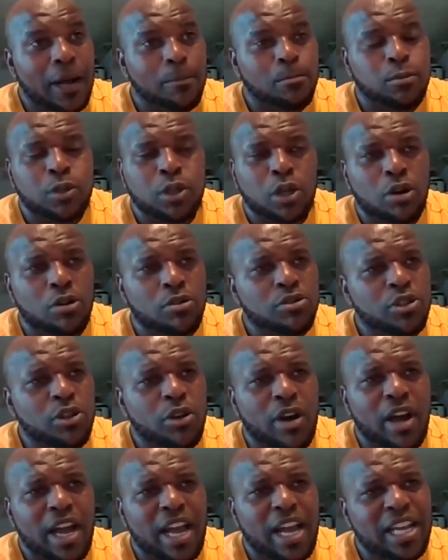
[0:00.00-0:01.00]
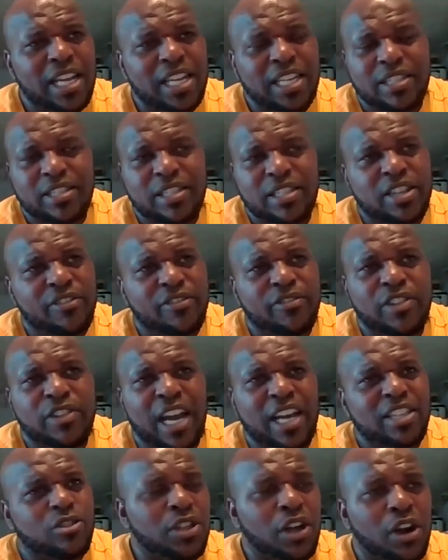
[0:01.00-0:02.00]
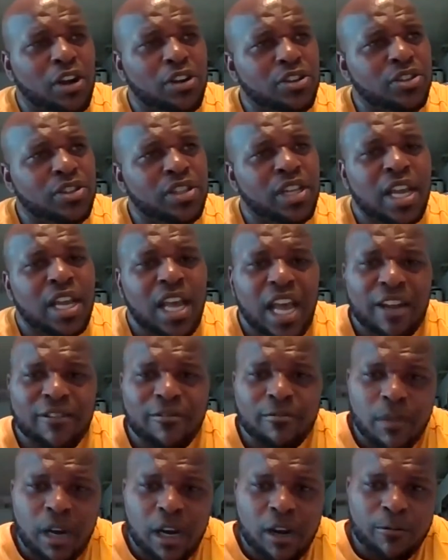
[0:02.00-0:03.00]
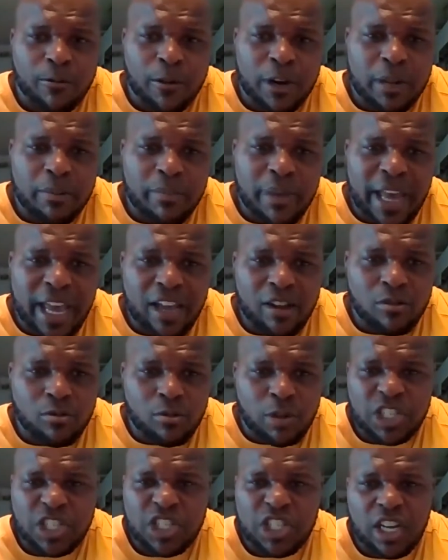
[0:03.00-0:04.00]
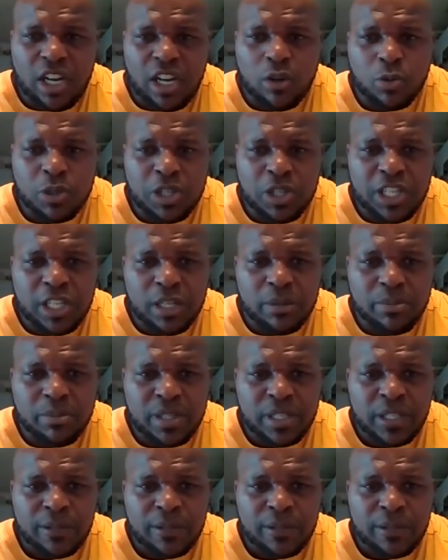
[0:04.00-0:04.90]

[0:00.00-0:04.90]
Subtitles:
So I five starters. I have running back Rayshawn Williams,